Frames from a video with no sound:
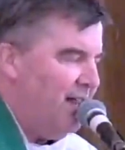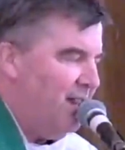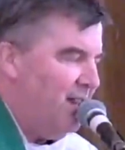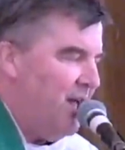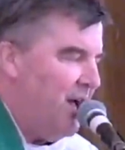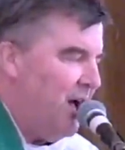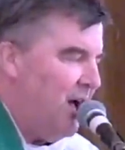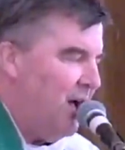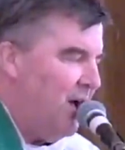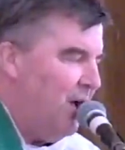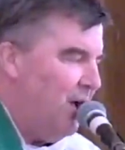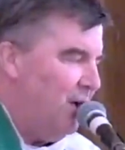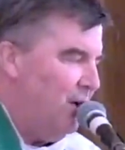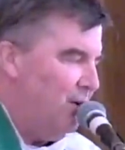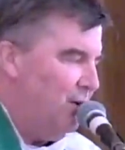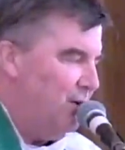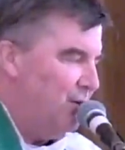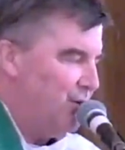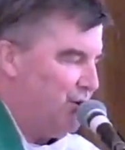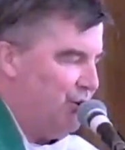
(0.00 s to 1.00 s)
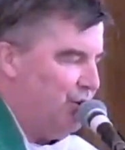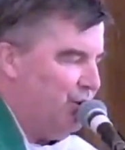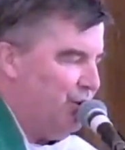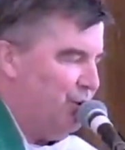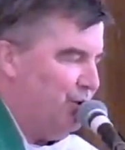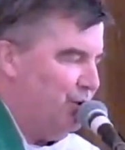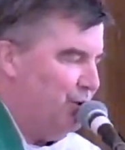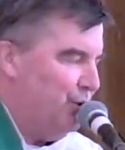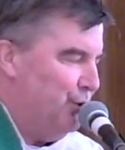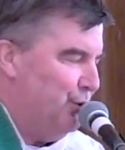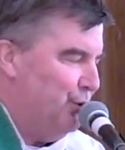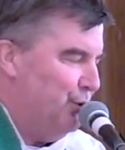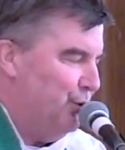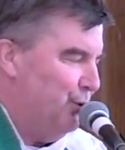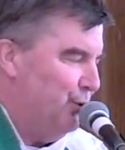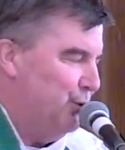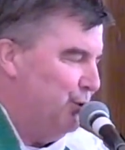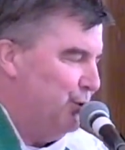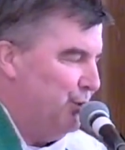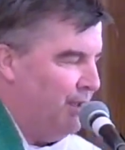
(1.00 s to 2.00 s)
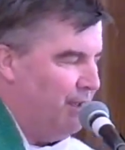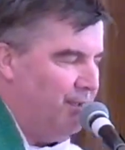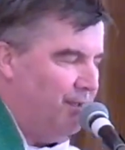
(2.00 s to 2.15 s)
long to do,